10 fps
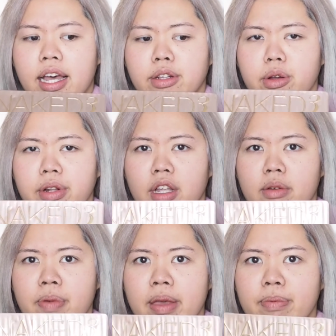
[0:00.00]
I know a lot
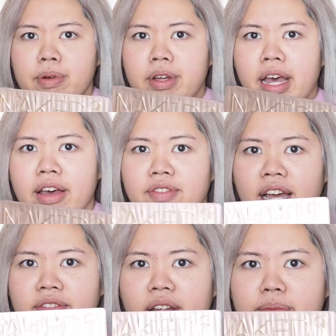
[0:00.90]
of people have
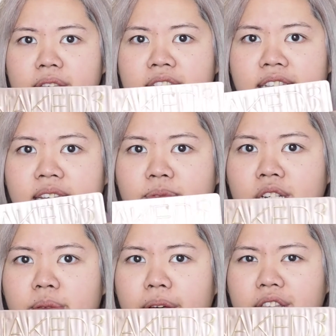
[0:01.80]
kind of like
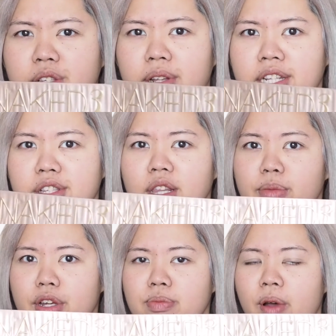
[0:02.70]
misconceptions about this one. It's not the
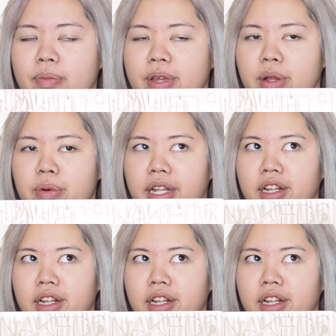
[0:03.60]
most popular one.